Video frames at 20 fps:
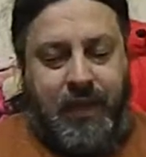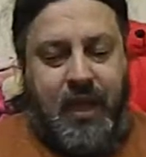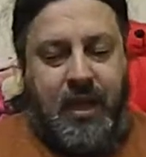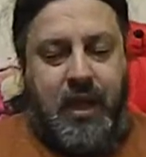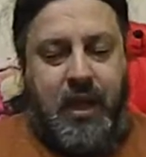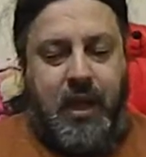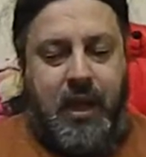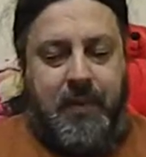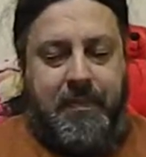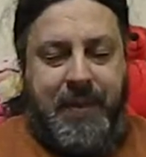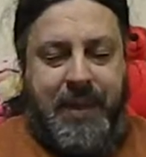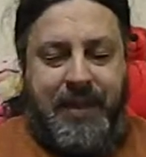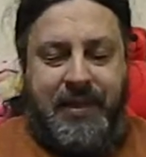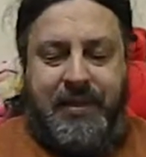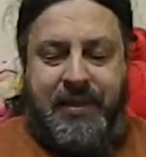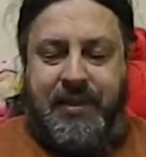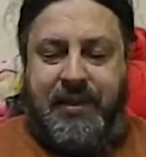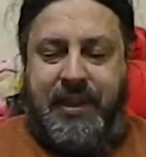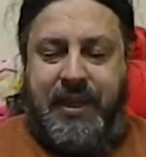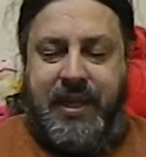Uh,
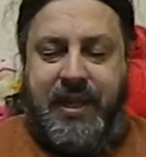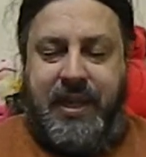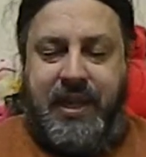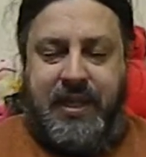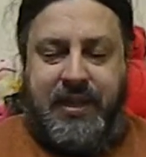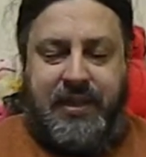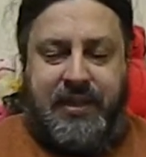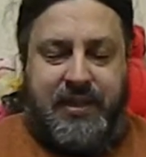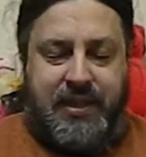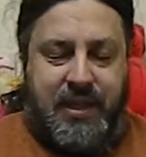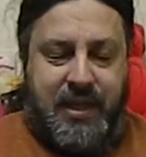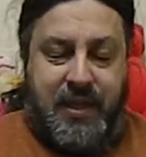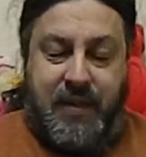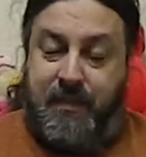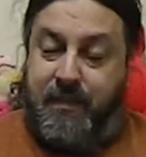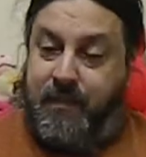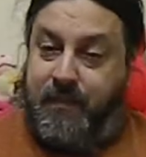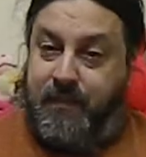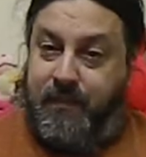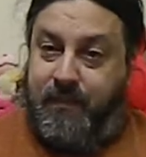basically, it's
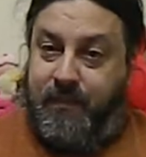a